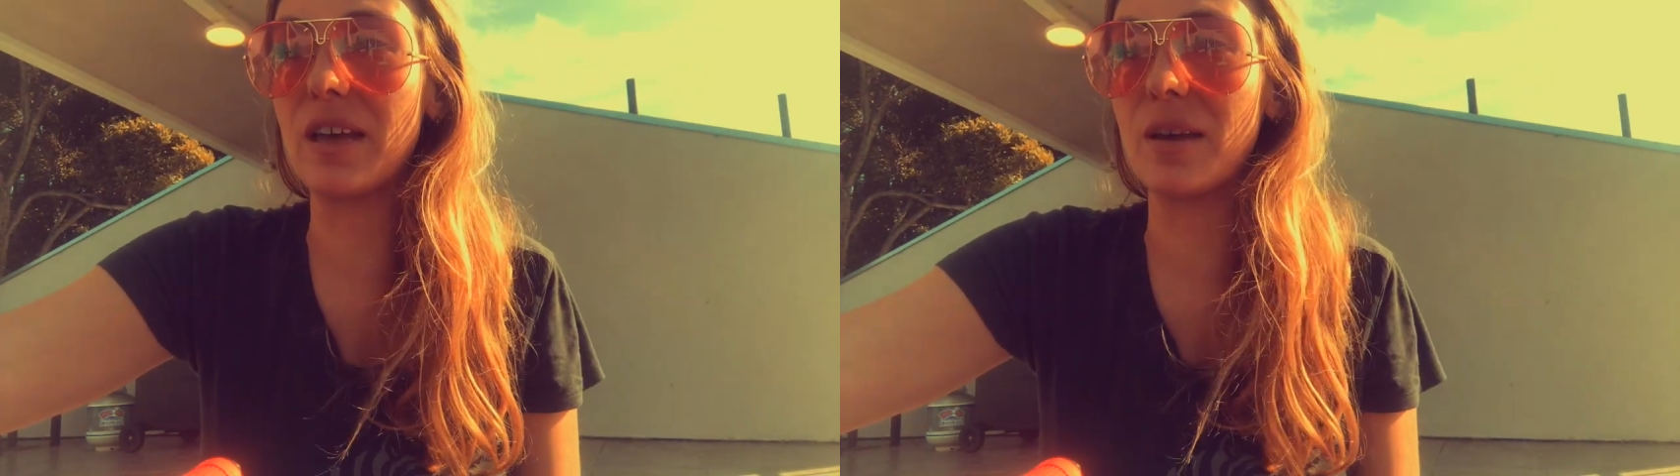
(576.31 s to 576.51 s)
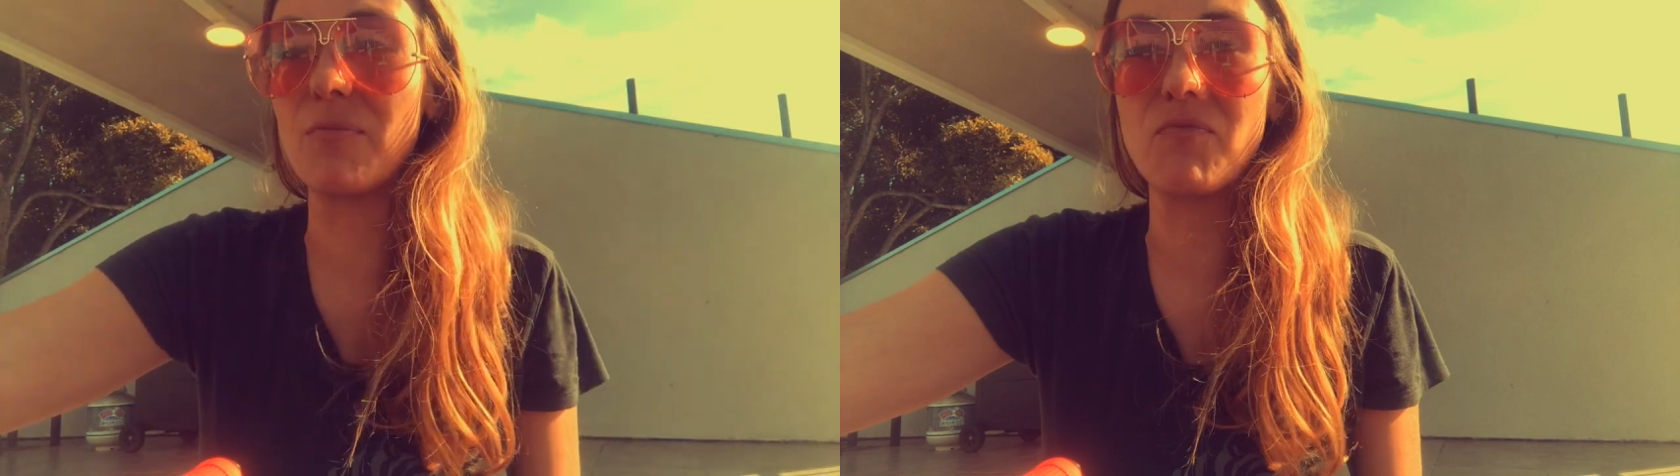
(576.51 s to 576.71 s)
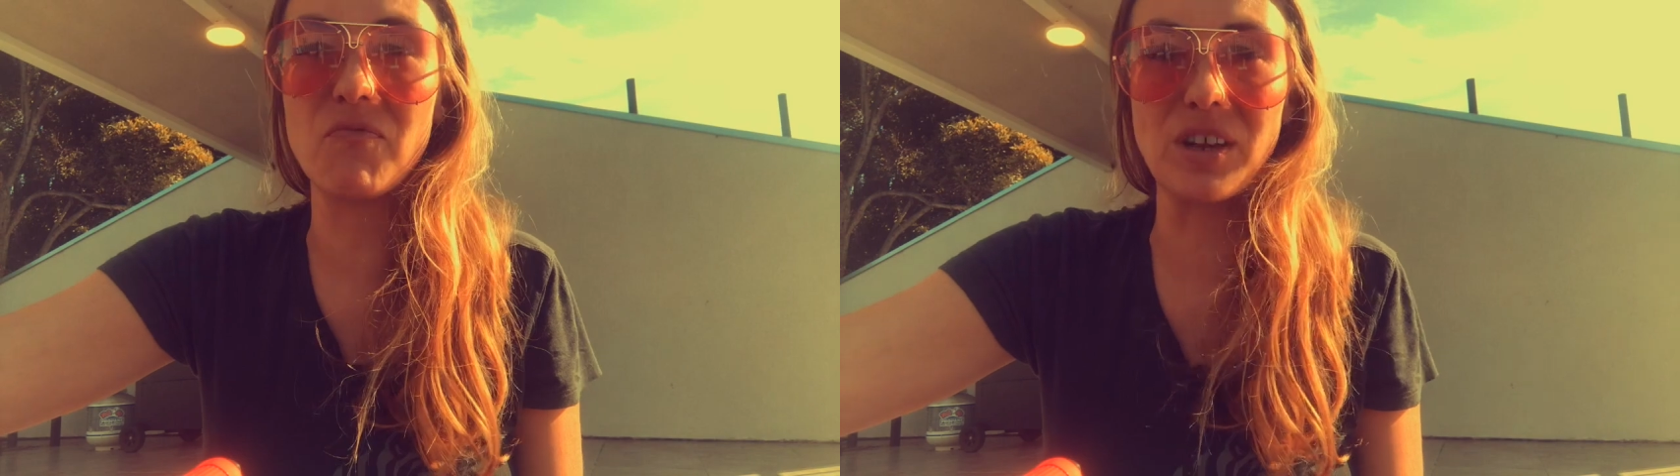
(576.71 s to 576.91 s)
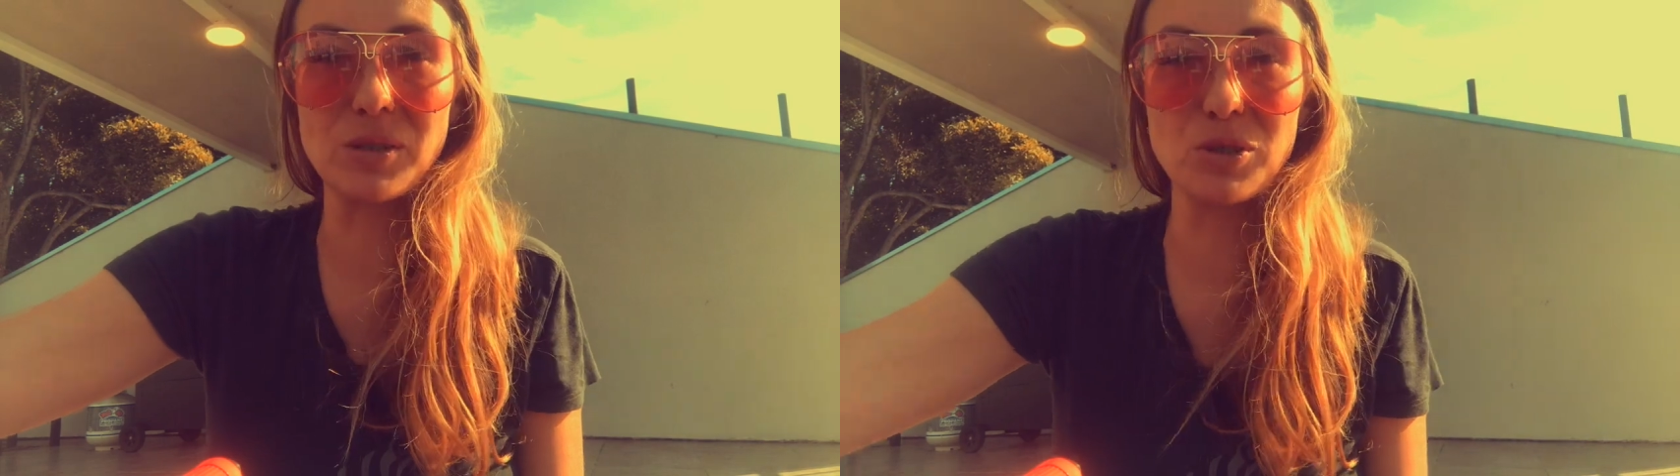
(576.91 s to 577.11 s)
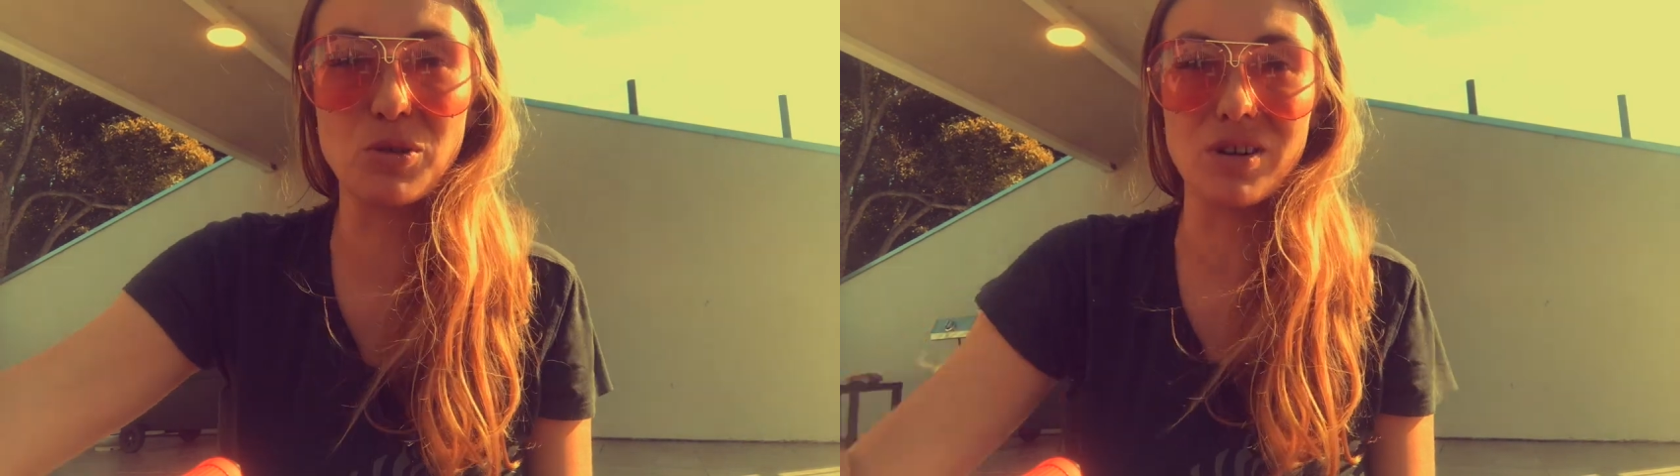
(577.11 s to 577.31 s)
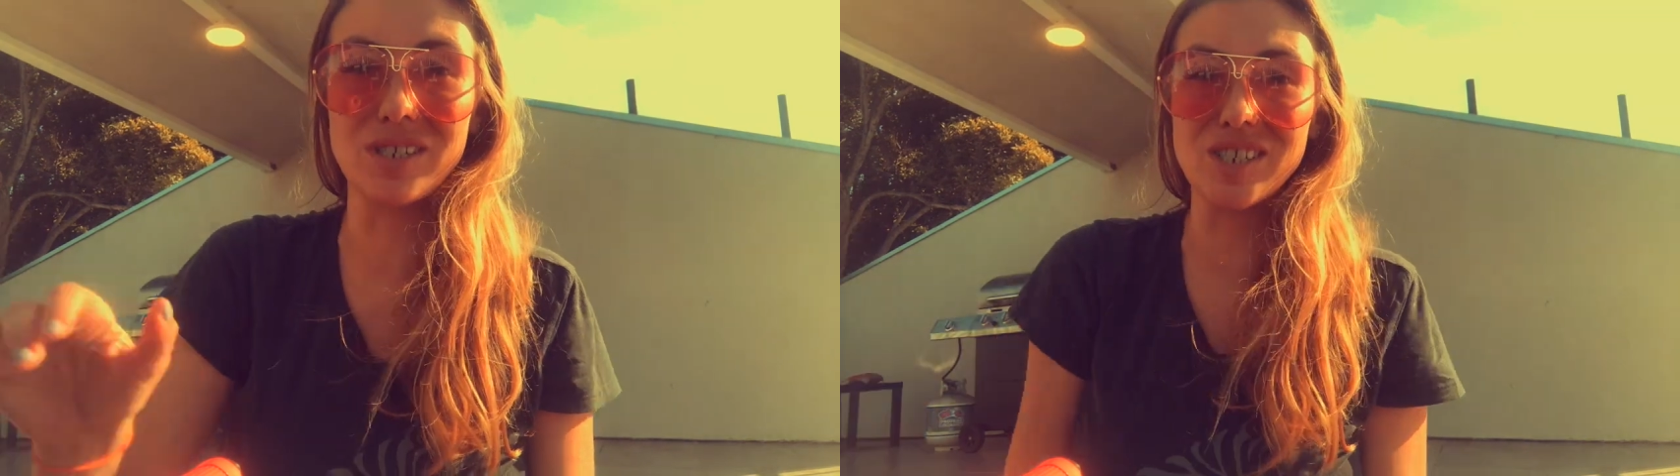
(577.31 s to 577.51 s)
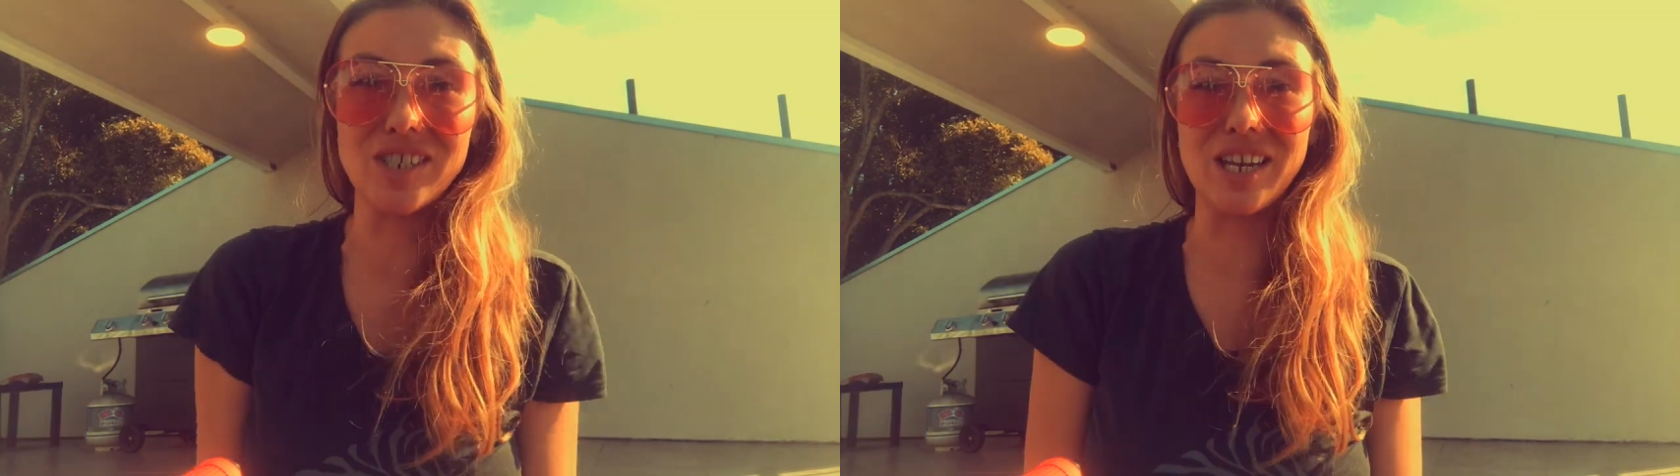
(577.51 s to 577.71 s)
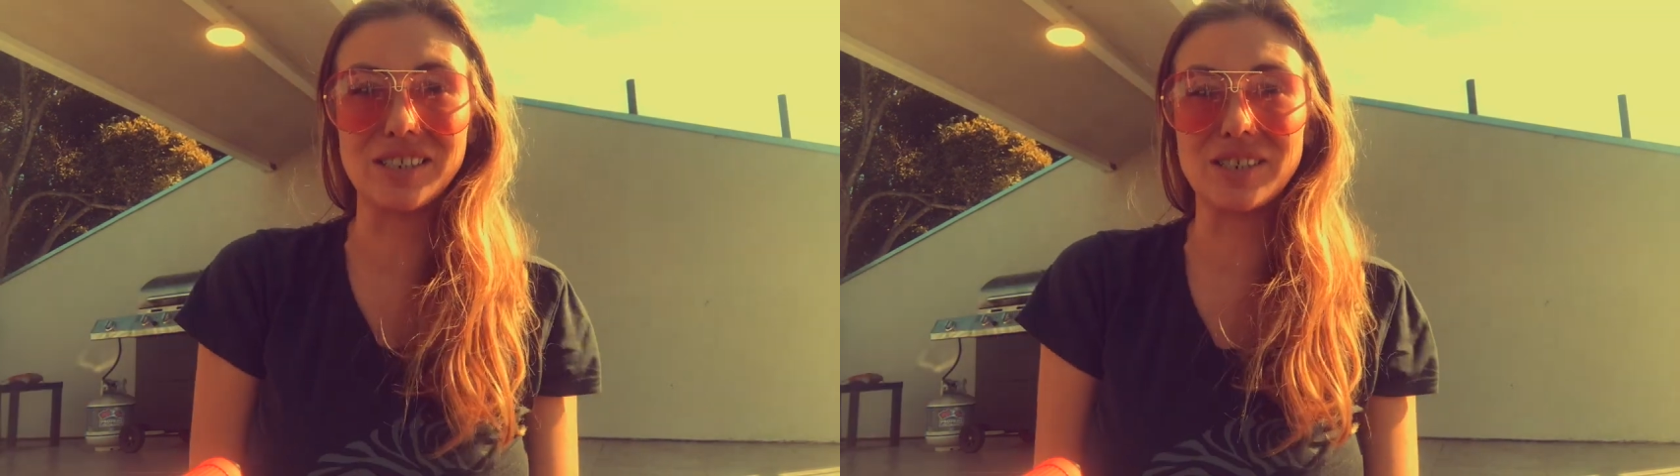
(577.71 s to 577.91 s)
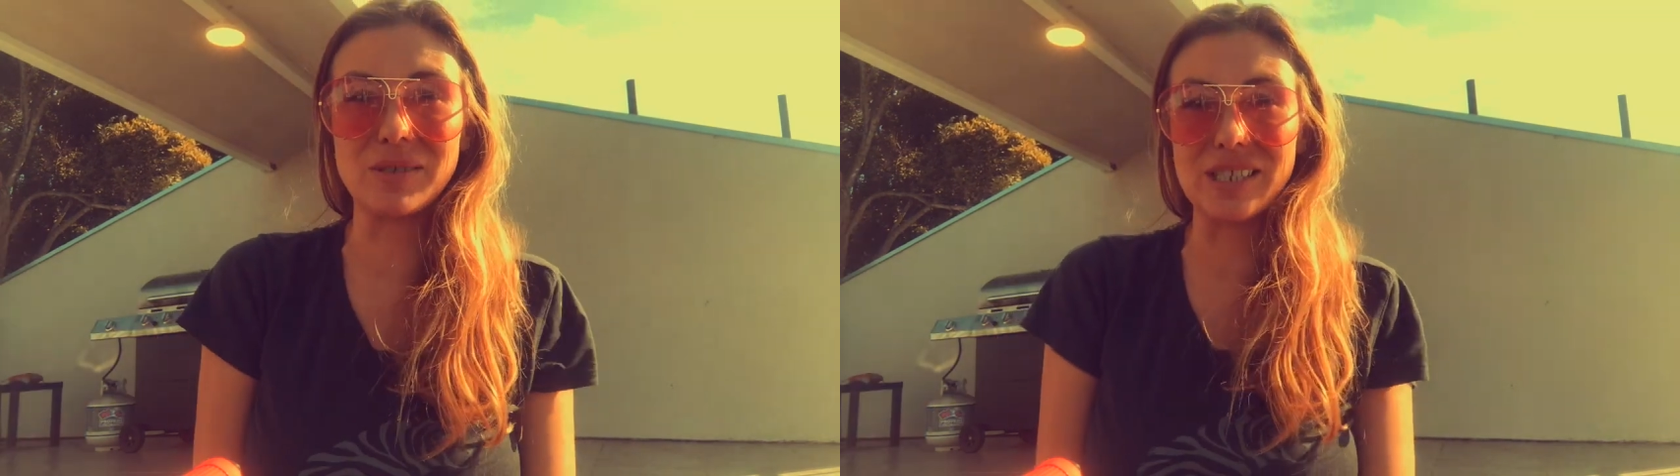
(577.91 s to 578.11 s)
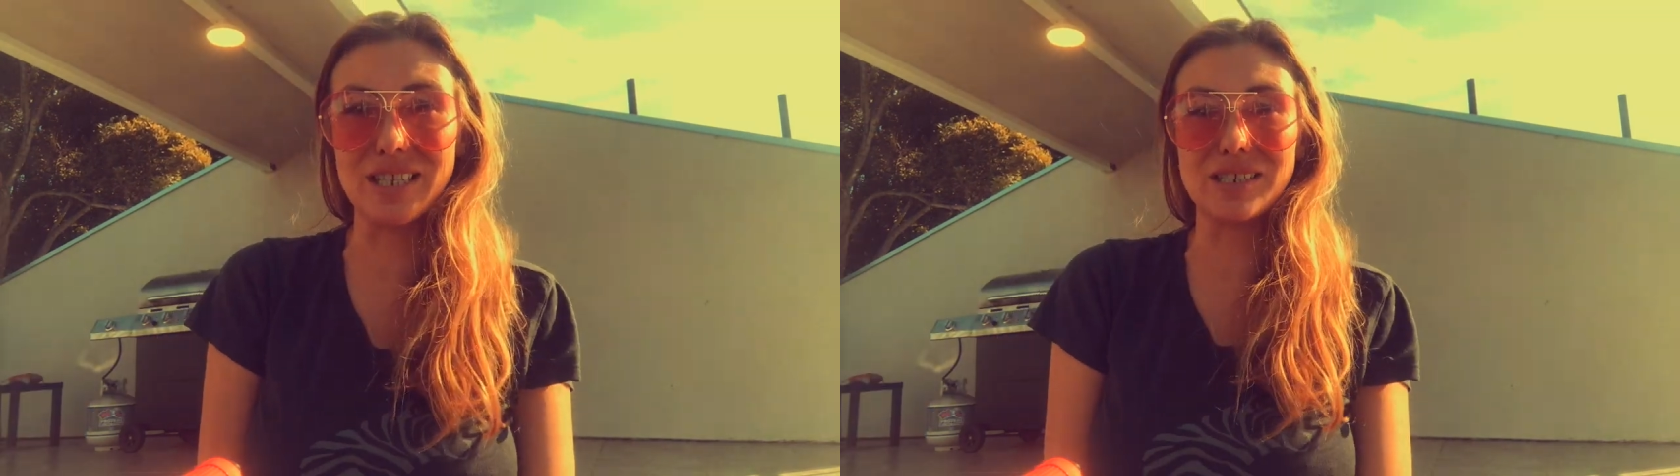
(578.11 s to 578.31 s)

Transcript: a fun quarantine activity that